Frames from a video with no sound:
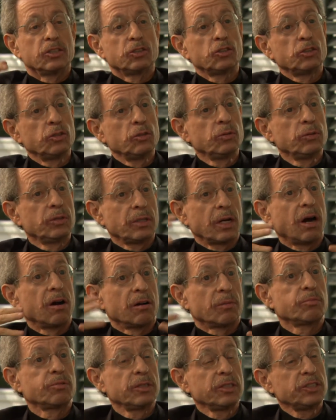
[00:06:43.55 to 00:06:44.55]
to the, our
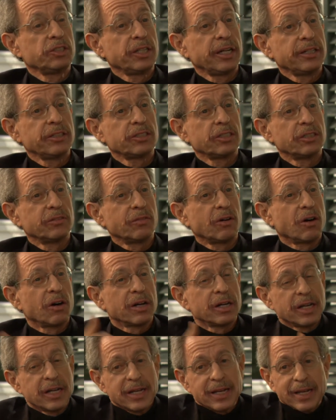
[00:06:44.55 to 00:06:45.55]
appreciation of
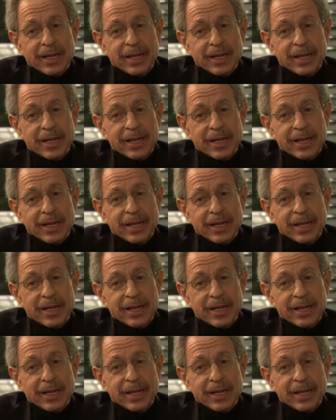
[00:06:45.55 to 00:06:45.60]
art,